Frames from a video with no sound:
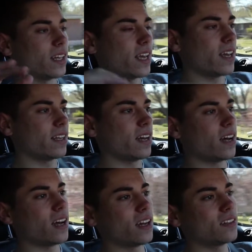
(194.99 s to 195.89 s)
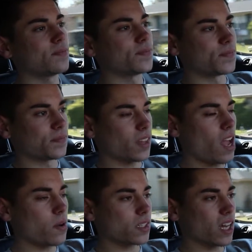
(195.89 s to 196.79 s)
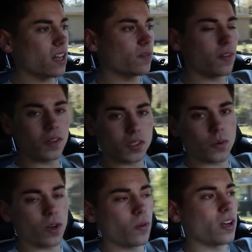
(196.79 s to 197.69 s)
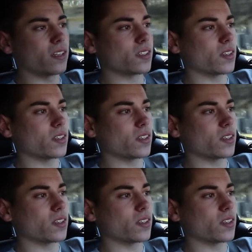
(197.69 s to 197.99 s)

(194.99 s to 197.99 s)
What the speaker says: and I was kind of left at square one.